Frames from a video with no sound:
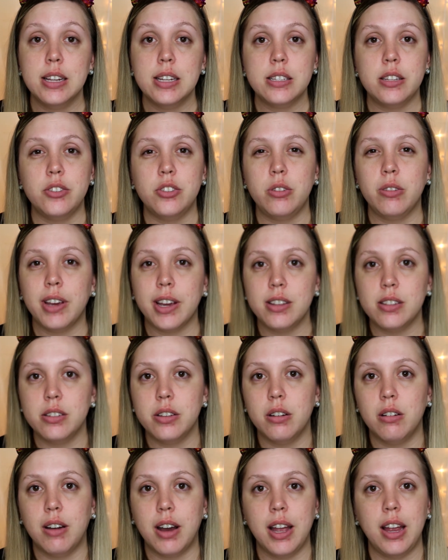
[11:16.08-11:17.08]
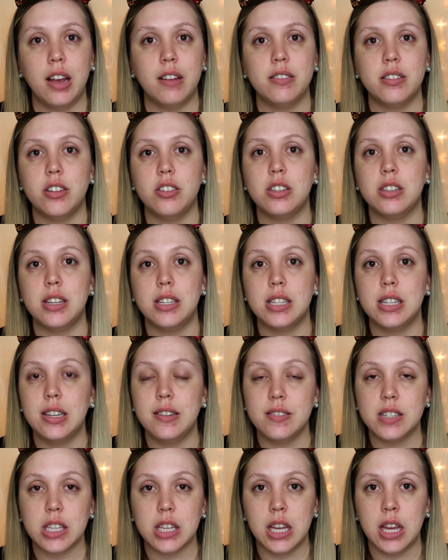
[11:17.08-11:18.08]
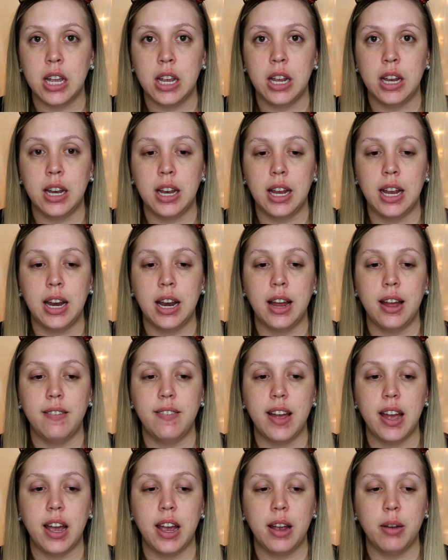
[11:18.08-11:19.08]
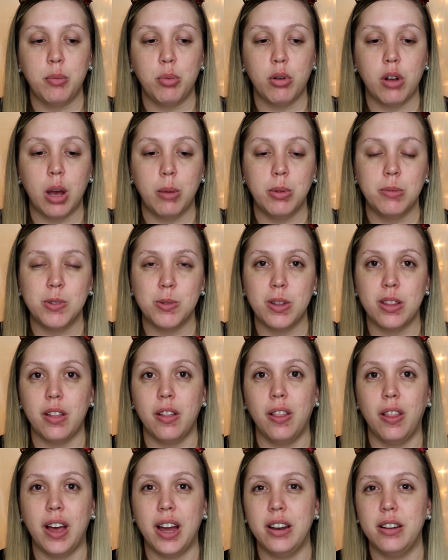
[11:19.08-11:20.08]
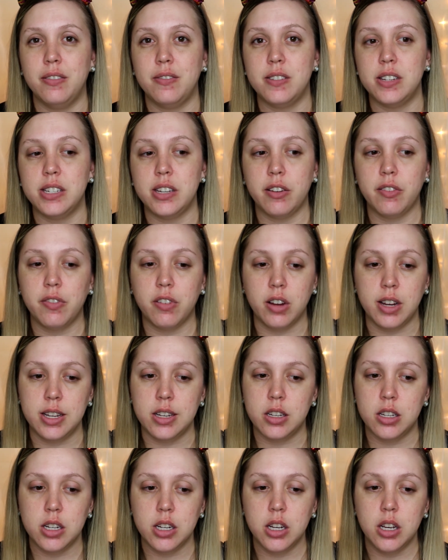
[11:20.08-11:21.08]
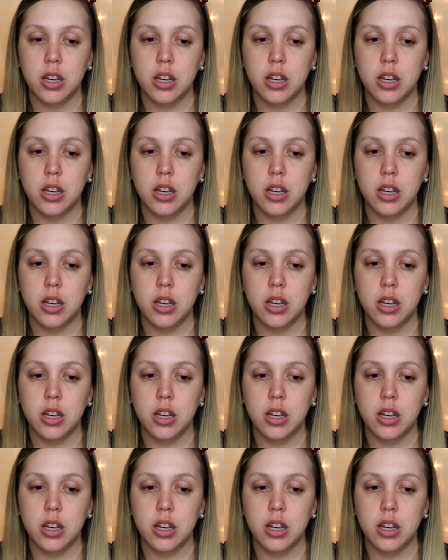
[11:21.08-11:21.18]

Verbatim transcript: Since you guys know I have such sensitive skin and I've had problems with a lot of different